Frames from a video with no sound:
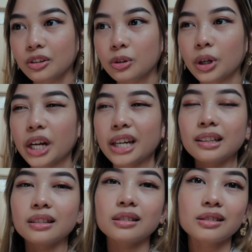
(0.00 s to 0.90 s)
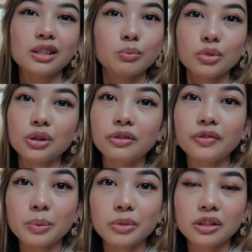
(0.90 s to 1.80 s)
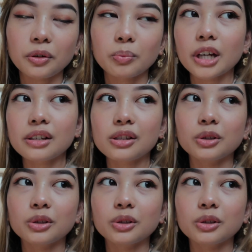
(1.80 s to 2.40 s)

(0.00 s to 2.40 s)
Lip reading: create some sort of image from that,